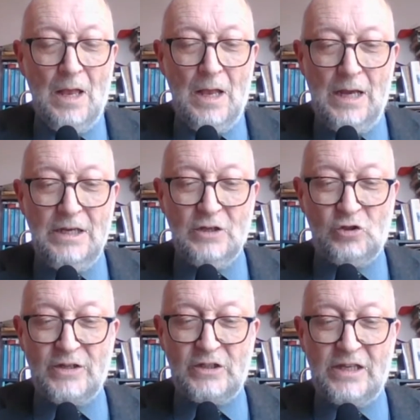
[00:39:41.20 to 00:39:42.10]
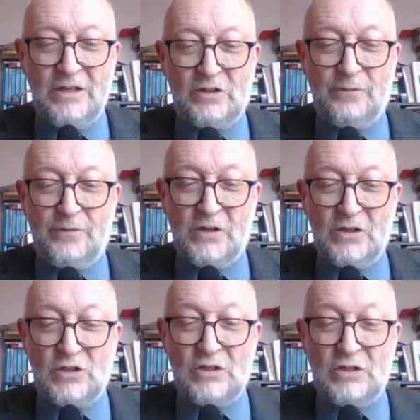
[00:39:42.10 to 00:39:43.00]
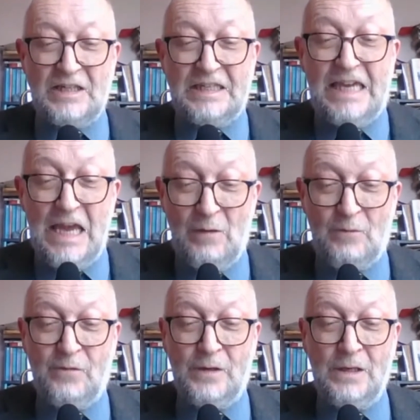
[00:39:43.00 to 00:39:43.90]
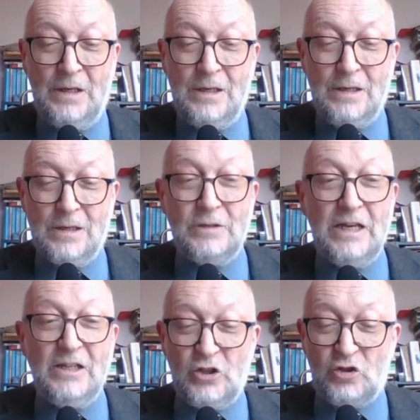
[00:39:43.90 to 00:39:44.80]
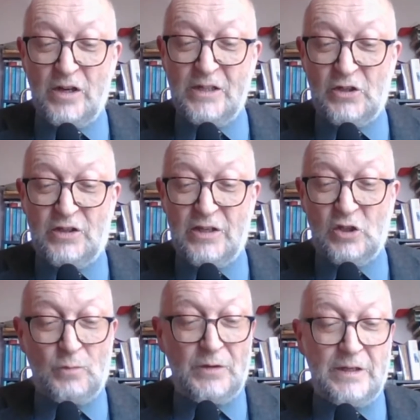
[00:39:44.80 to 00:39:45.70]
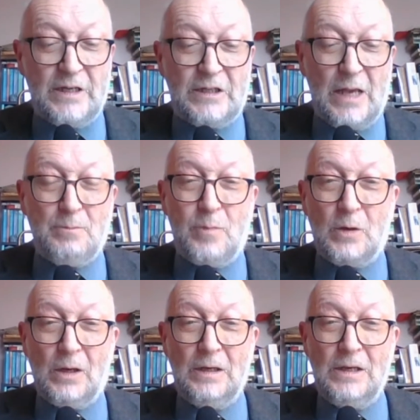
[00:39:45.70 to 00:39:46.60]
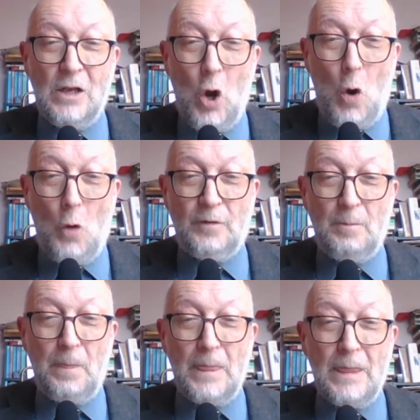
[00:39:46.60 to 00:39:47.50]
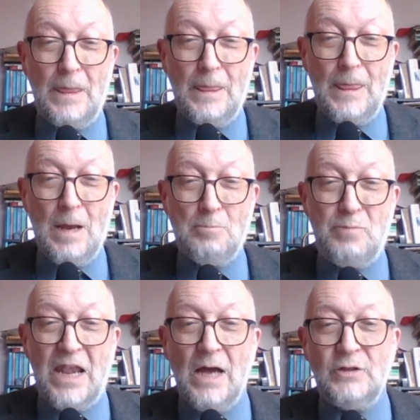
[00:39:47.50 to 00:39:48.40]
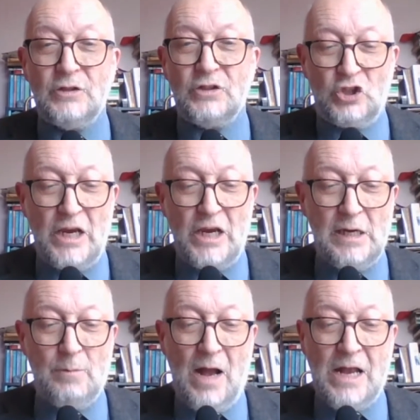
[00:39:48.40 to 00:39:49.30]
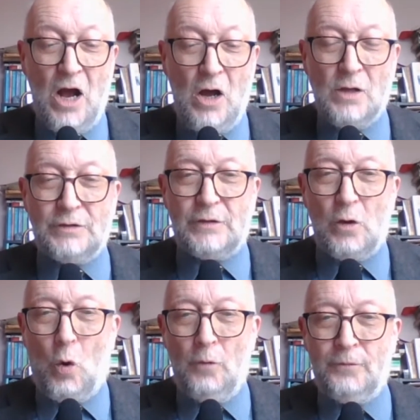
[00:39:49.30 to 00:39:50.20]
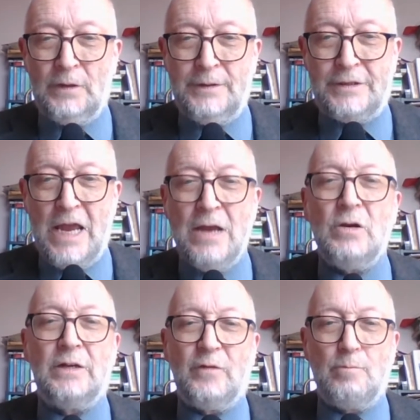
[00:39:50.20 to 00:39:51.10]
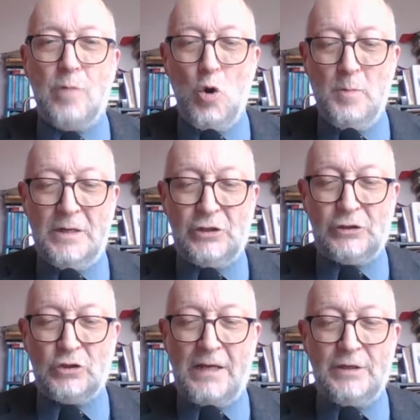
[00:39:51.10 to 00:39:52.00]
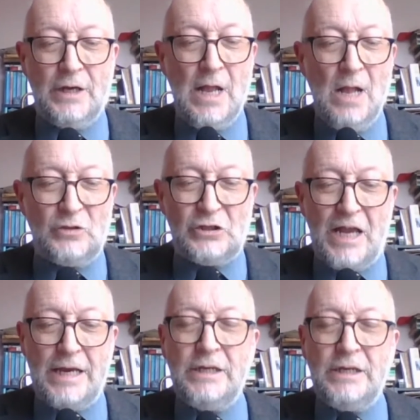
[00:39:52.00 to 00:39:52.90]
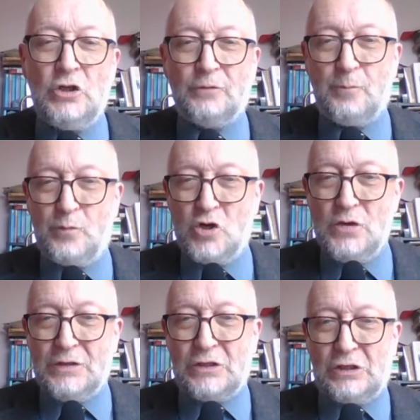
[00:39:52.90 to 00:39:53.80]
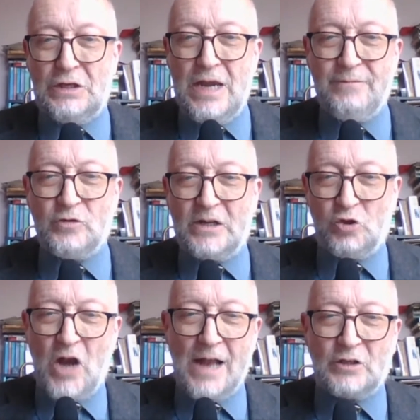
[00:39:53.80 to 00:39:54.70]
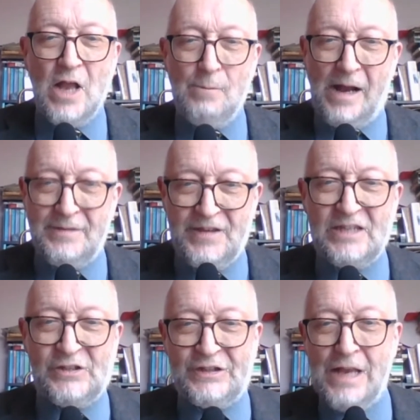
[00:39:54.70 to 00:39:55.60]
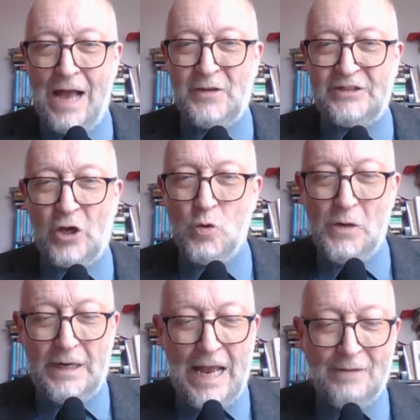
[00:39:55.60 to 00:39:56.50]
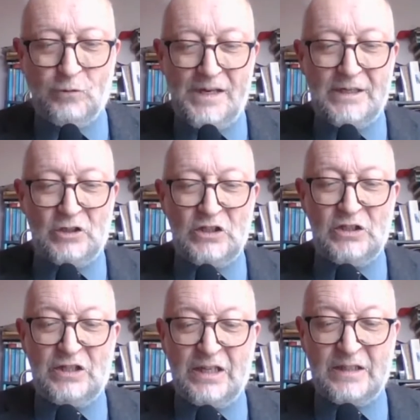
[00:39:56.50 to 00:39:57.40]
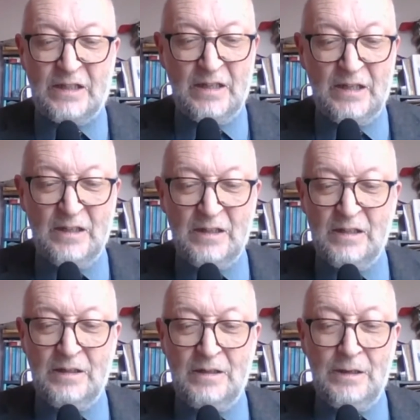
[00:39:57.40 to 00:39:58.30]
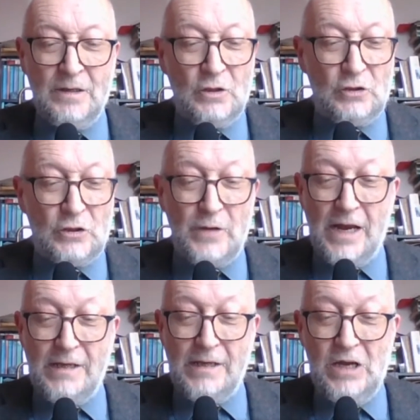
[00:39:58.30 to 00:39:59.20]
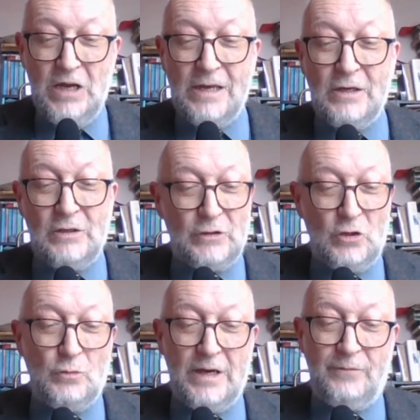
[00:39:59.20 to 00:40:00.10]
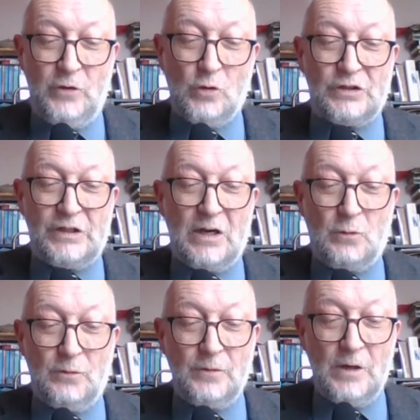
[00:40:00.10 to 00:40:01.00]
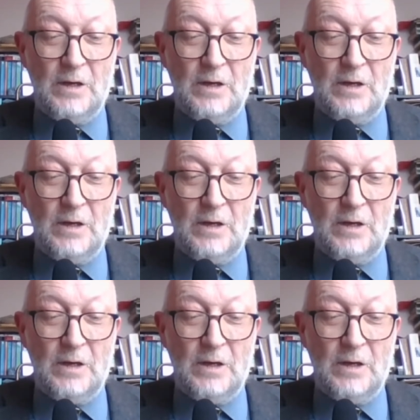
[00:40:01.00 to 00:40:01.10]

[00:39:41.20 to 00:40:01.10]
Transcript: Eliot translates the first as give, and illustrates this with the example of blood shaking my heart, the awful daring of a moment's surrender, which an age of prudence can never retract. By this, and this only, have we existed. So the idea is that you give yourself,